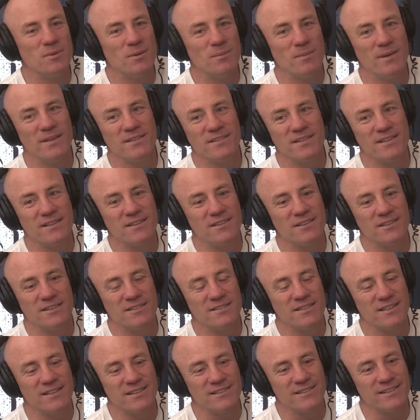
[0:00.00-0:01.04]
a message. I
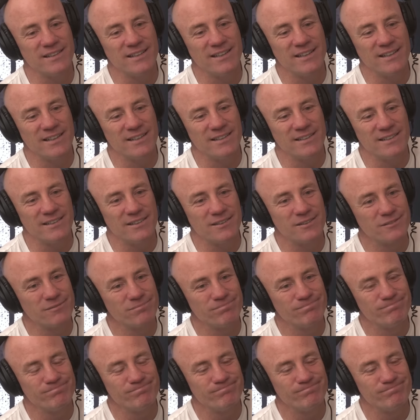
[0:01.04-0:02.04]
just think you just